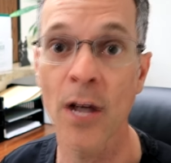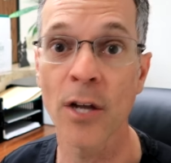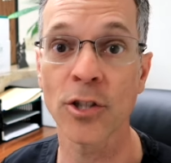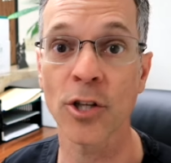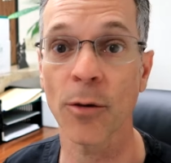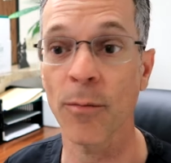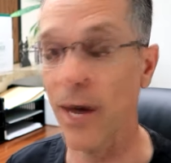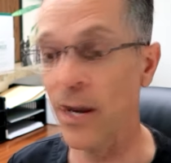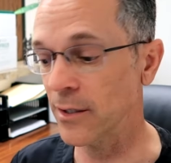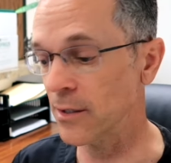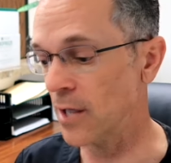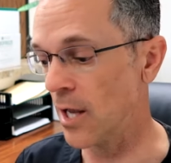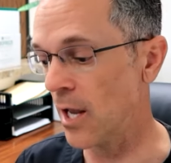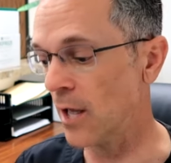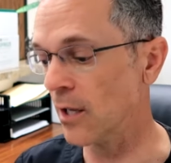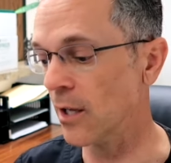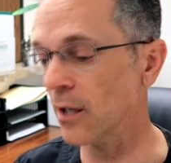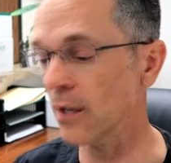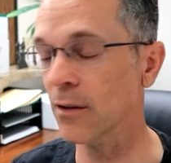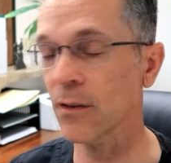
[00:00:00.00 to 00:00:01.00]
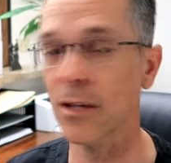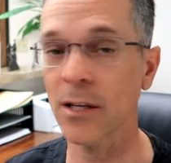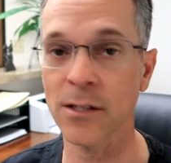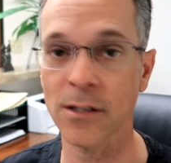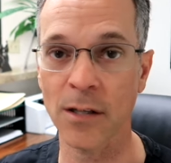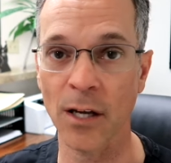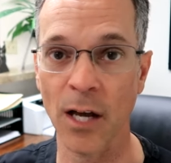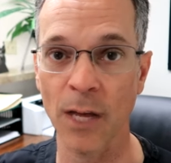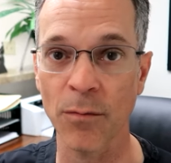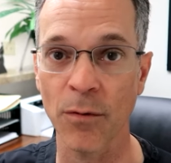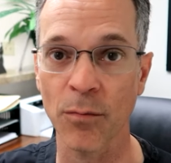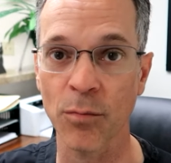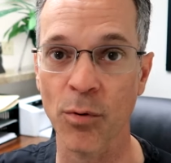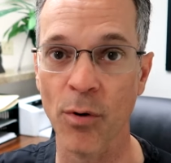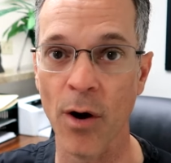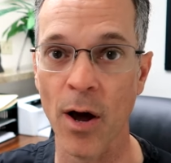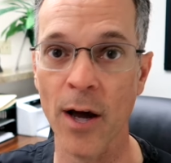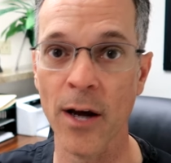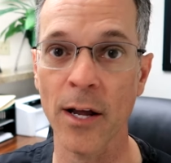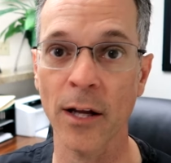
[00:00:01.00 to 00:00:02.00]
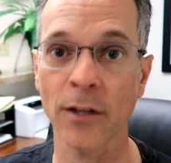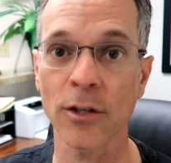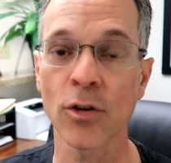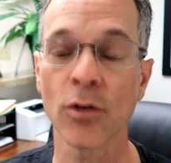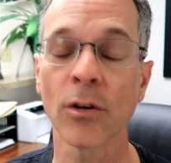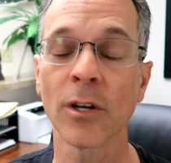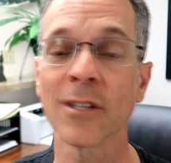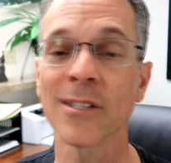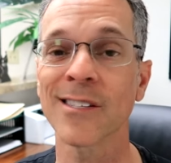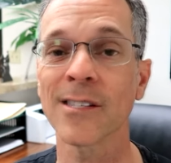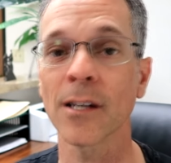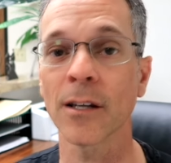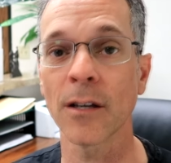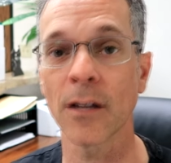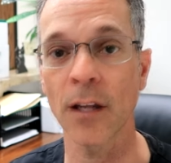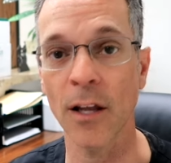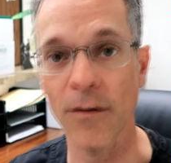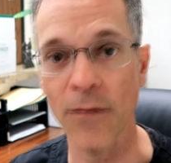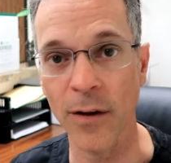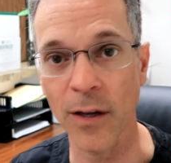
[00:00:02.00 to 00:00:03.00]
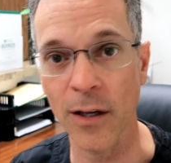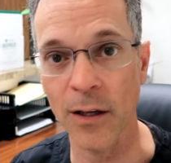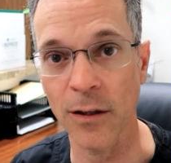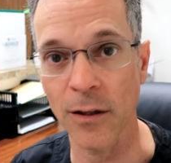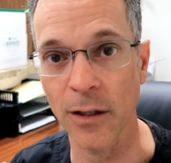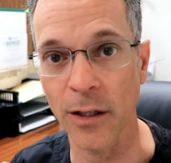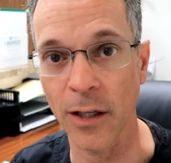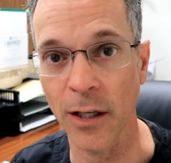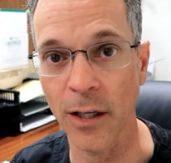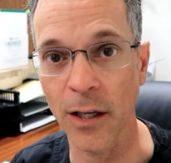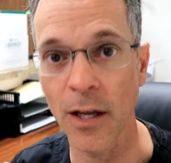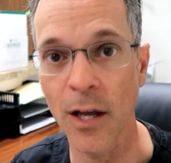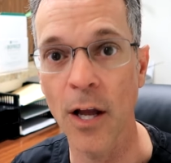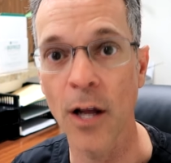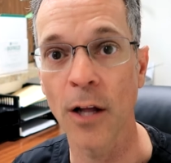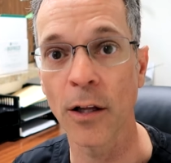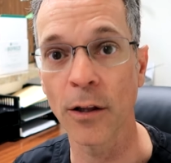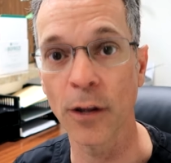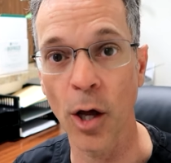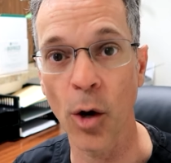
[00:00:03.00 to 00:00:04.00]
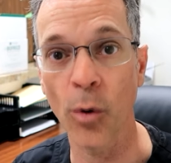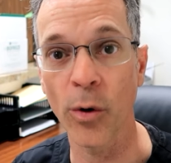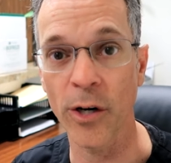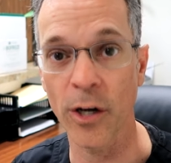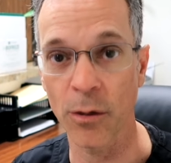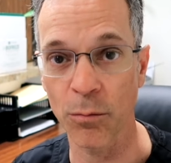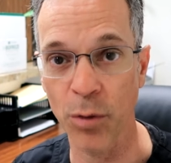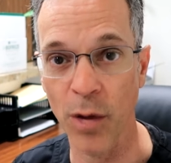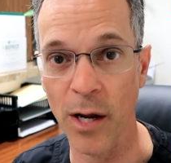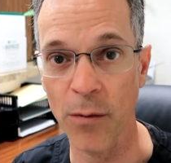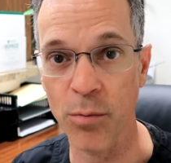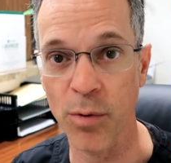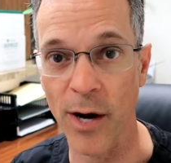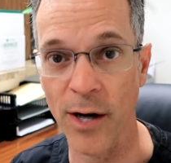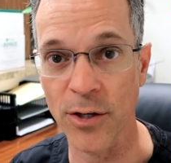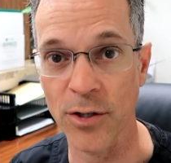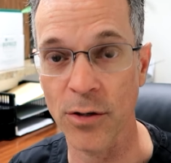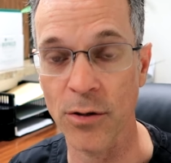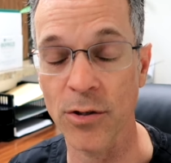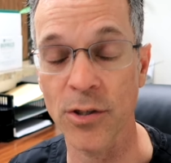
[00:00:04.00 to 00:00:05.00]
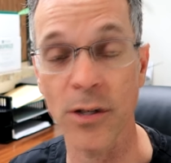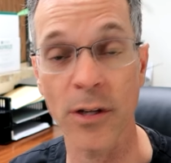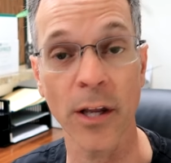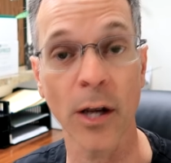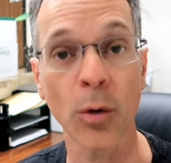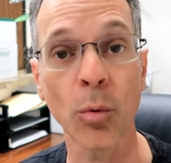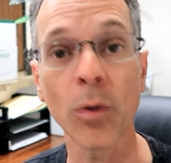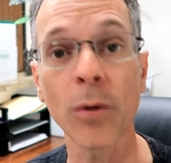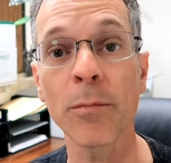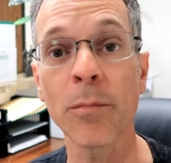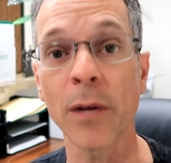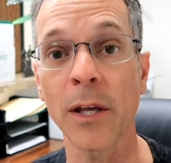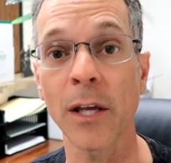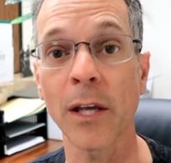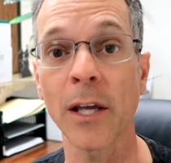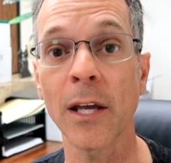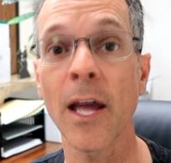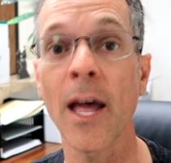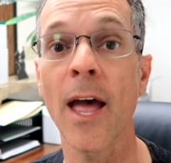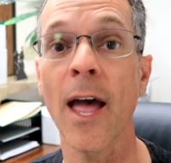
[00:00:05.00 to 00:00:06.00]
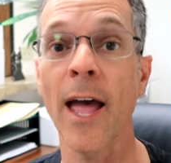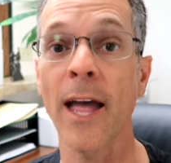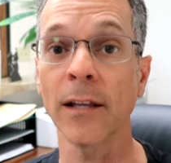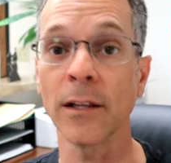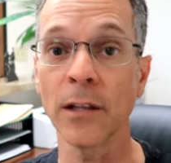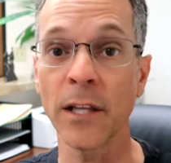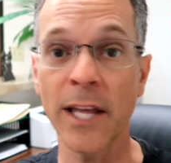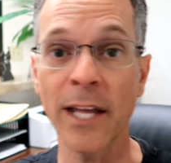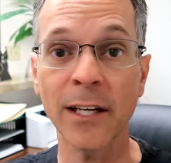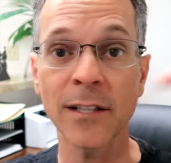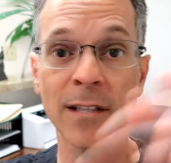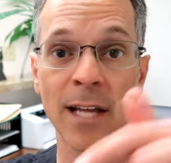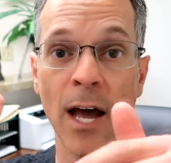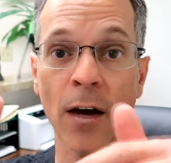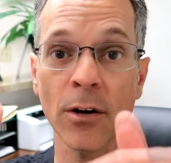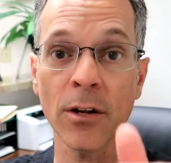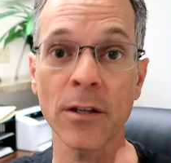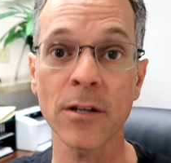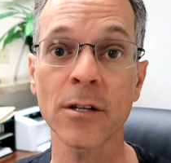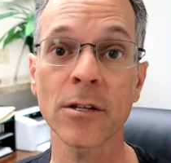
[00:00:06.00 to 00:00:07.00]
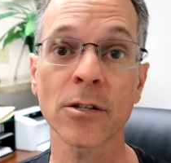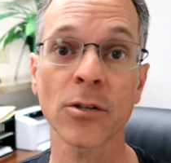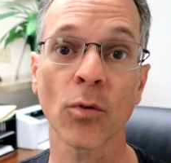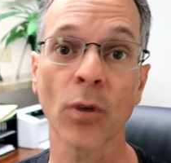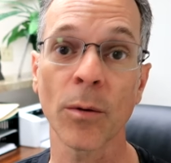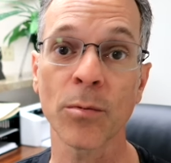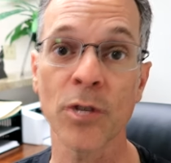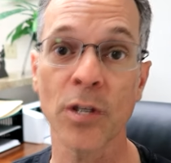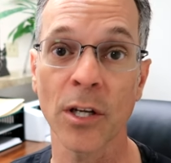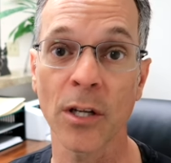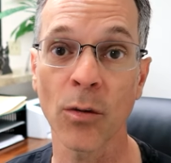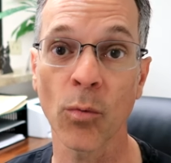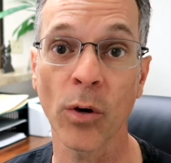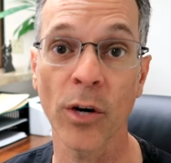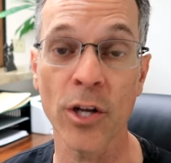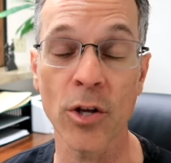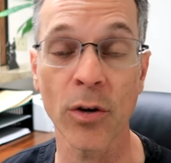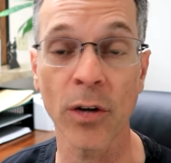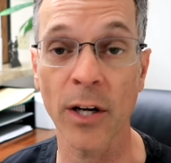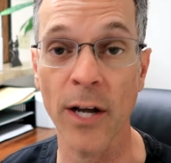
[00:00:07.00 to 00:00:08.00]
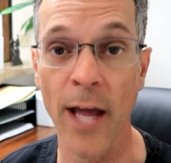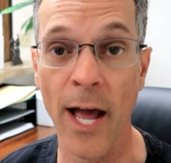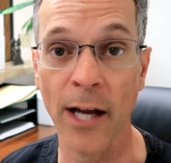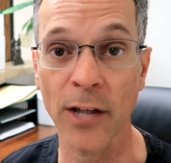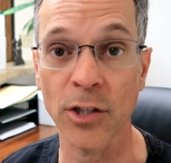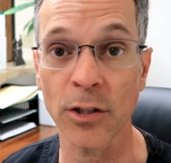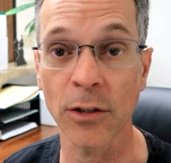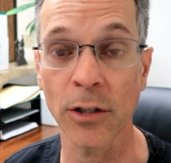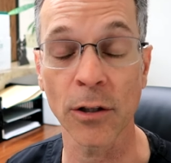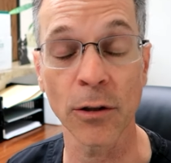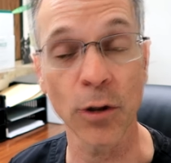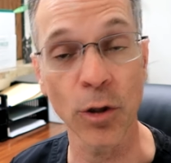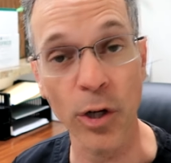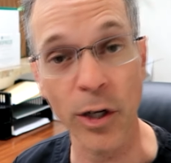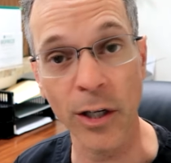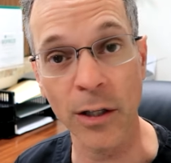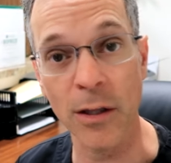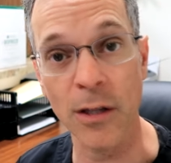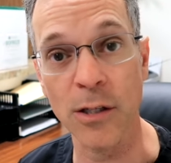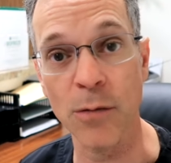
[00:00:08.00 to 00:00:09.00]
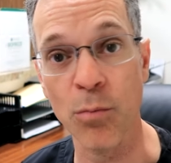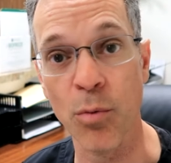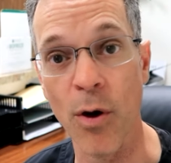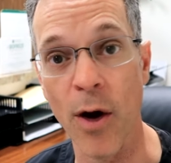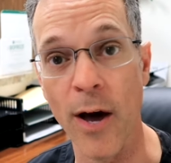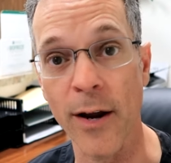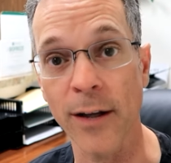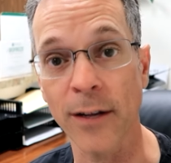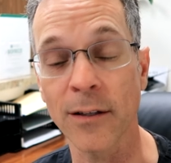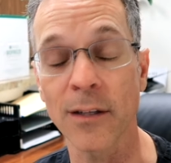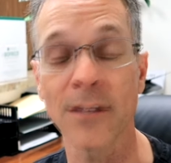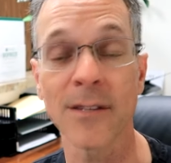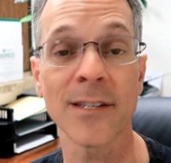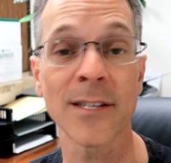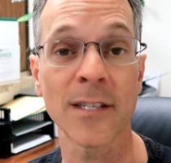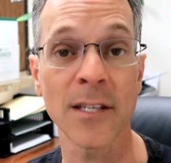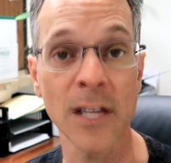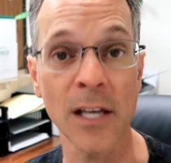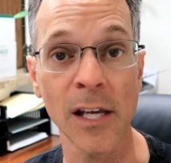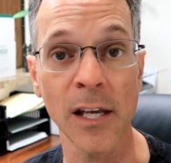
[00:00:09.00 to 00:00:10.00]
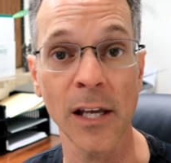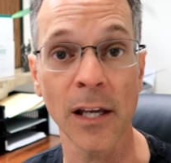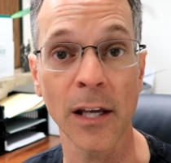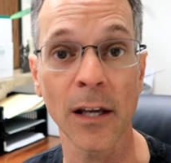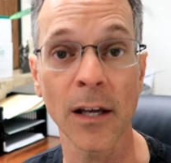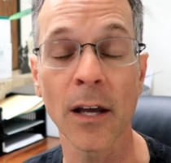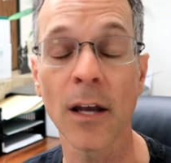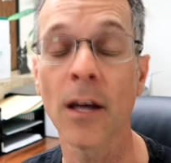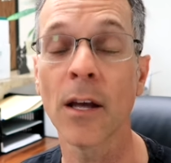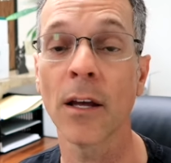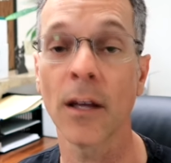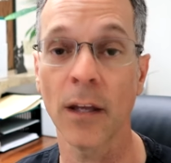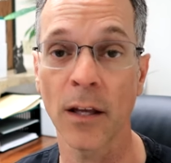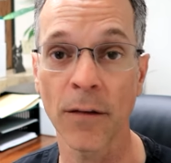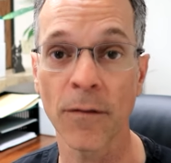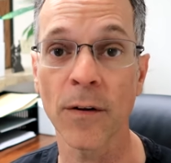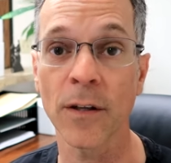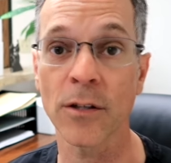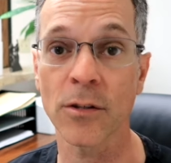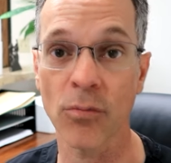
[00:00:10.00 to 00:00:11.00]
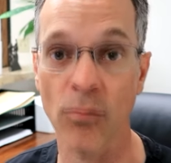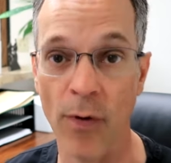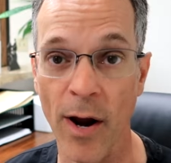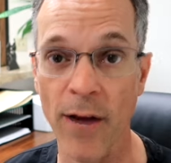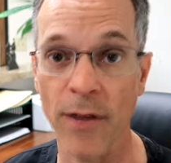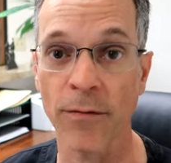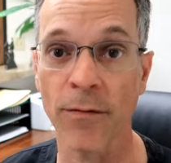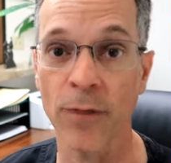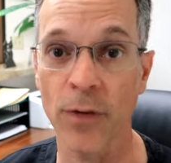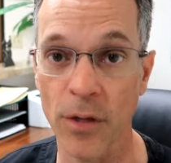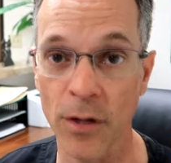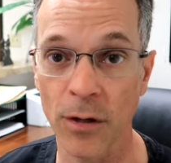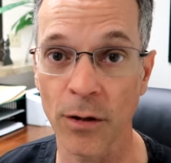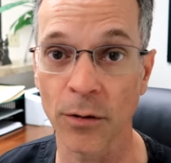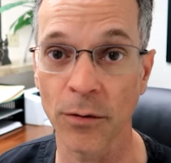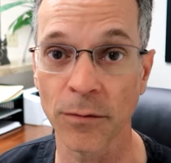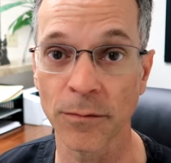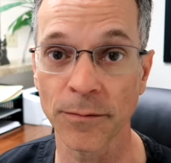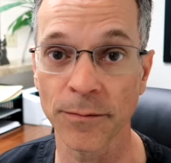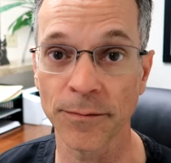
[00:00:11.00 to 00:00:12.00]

So by taking this type of product, you can significantly lower your blood pressure. So there will be a link down in the description where you can actually look at this product and see if it's right for you.